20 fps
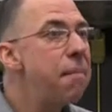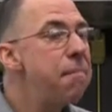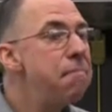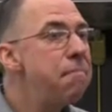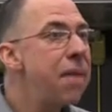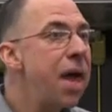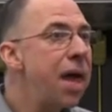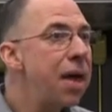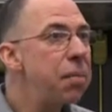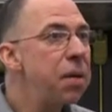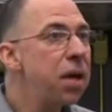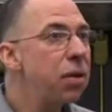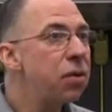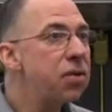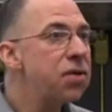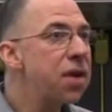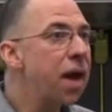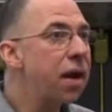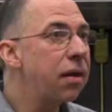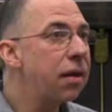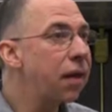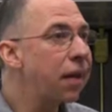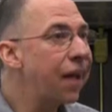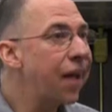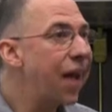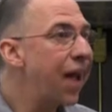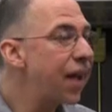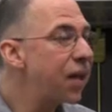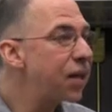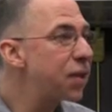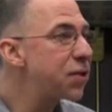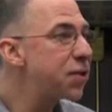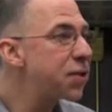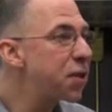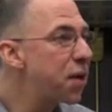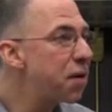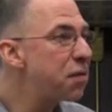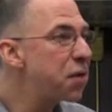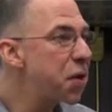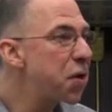Maybe it was out of the kindness
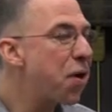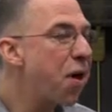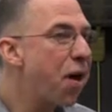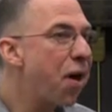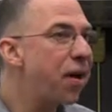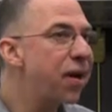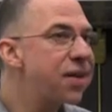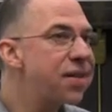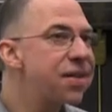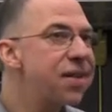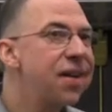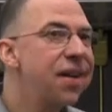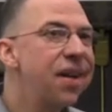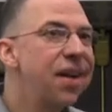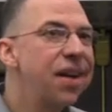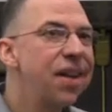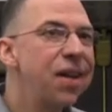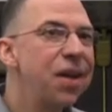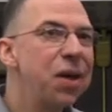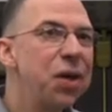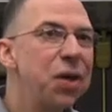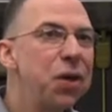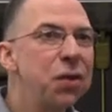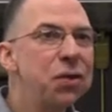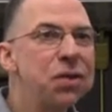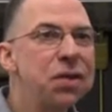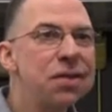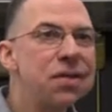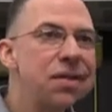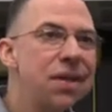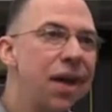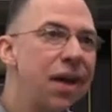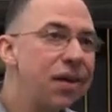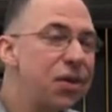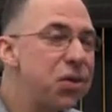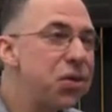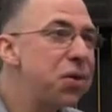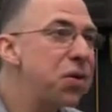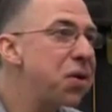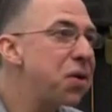of your heart that you just
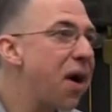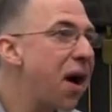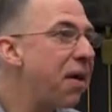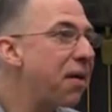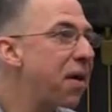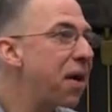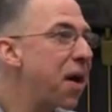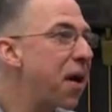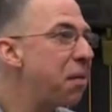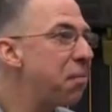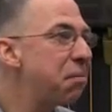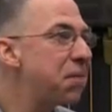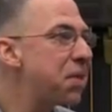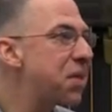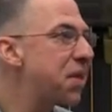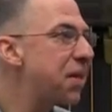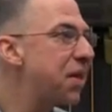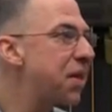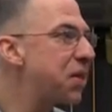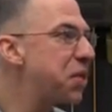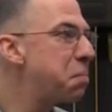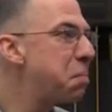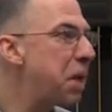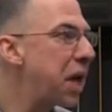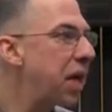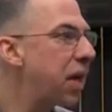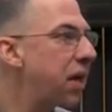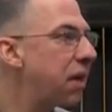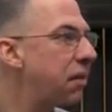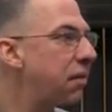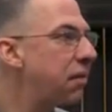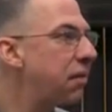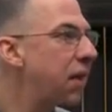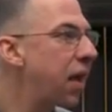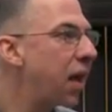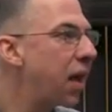said, sure, I'll come to this meeting,